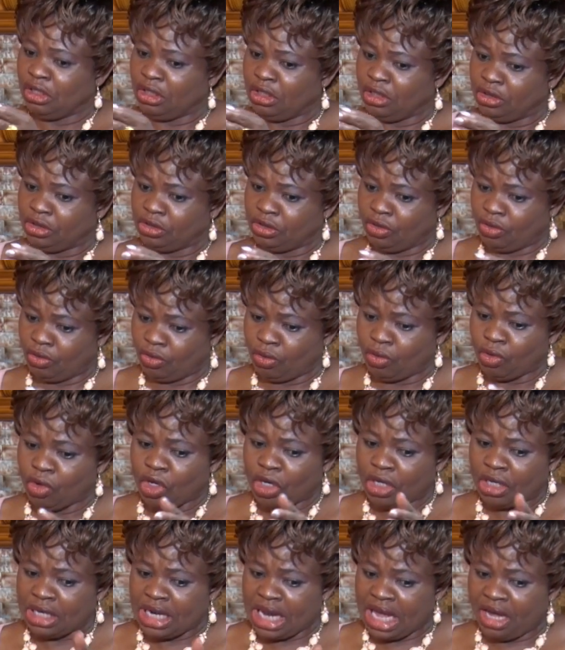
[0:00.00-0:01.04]
So
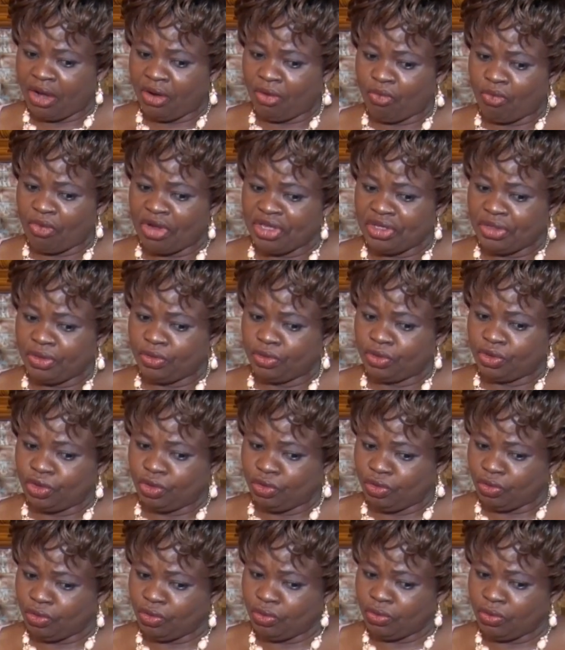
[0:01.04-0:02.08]
now,
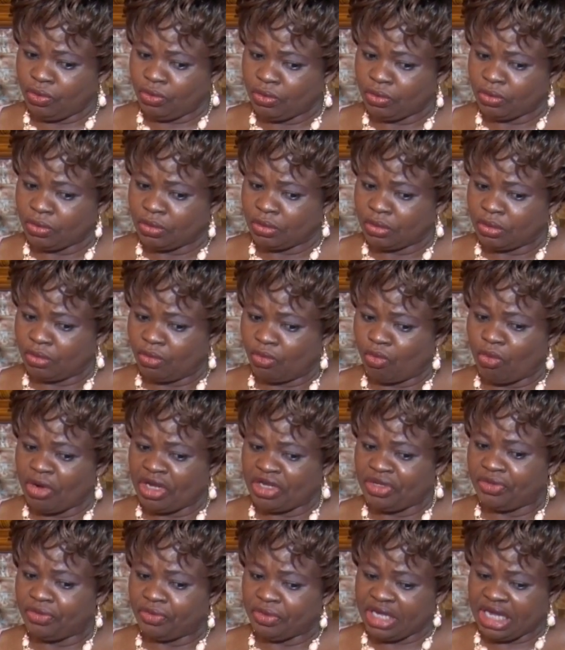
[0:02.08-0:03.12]

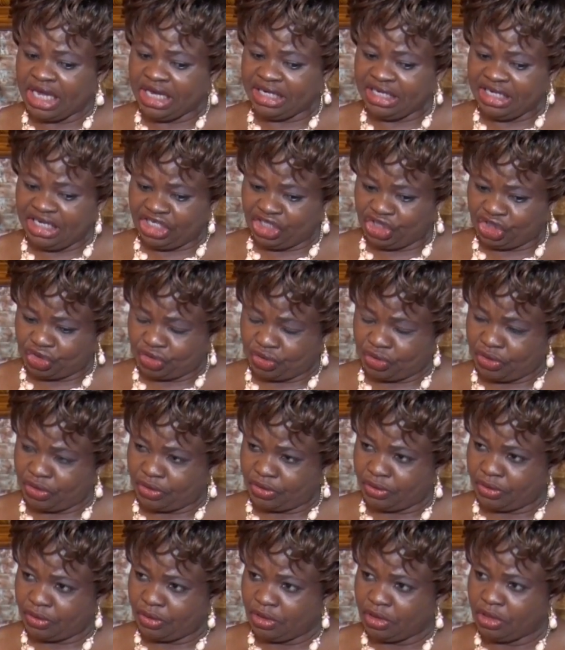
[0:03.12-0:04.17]
when you get injured,
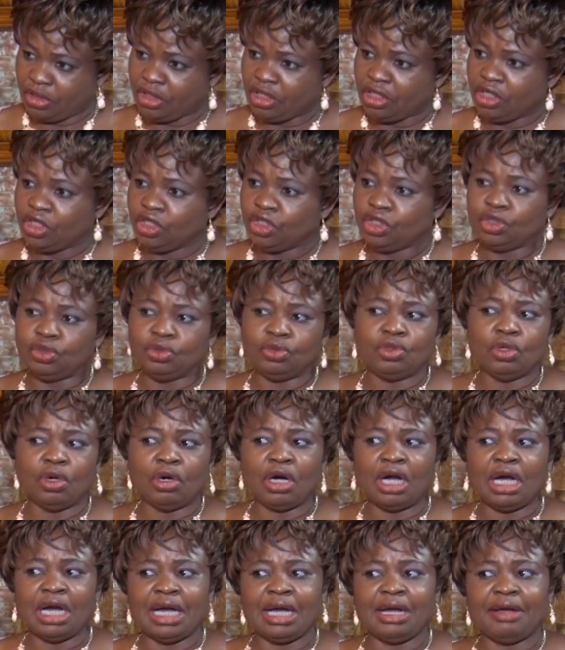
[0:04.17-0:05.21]
you
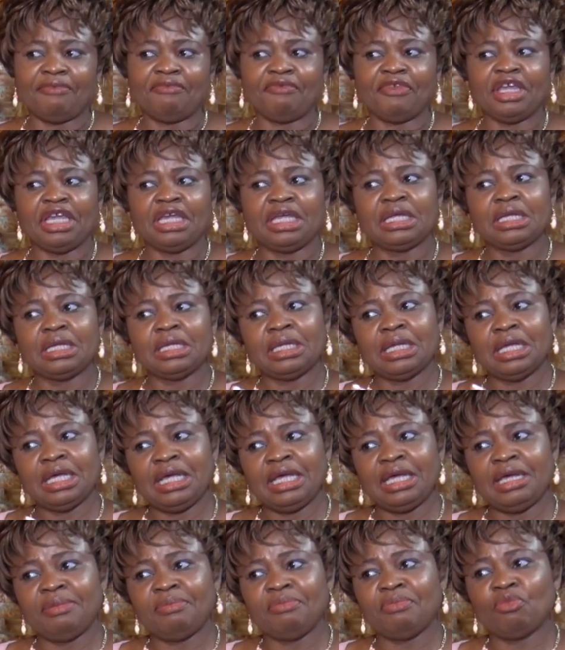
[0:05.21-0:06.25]
don't have a
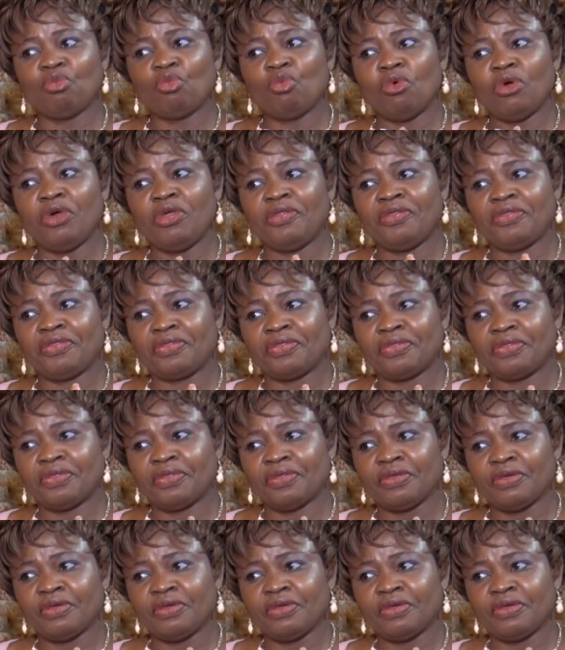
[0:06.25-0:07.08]
claim with